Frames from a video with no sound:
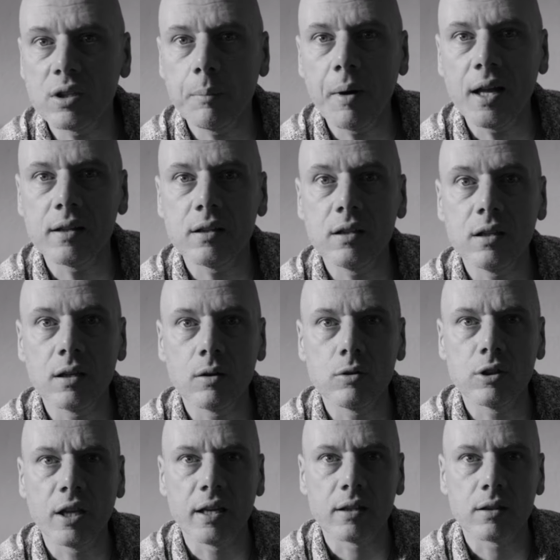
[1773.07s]
demanding
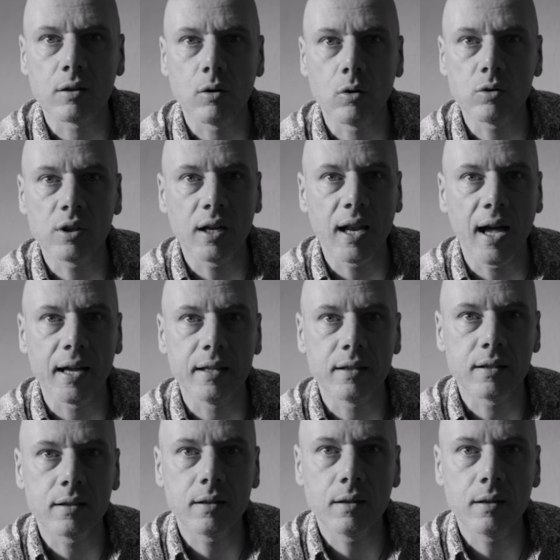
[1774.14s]
on that, on the light,